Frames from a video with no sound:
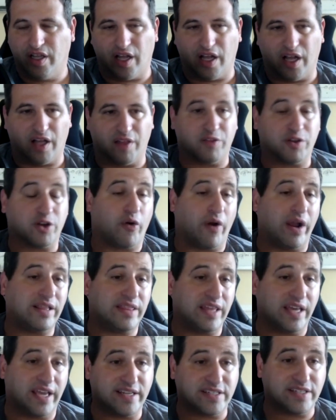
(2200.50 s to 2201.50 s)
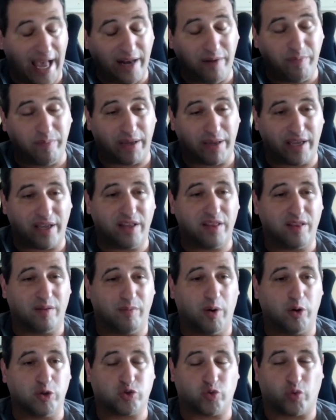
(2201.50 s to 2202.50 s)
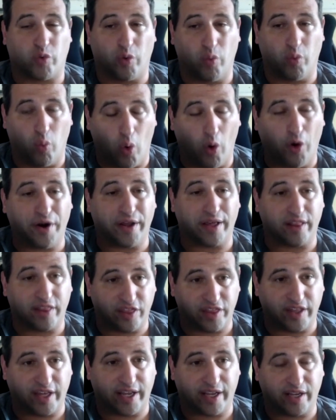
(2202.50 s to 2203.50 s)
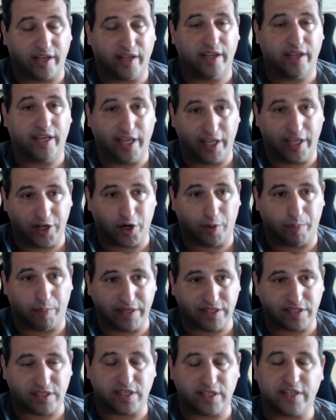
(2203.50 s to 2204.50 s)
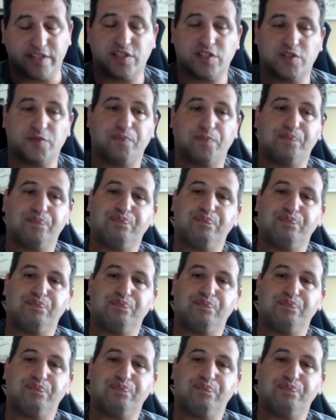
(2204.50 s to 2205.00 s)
The great thing is it can be the most rewarding thing in your business,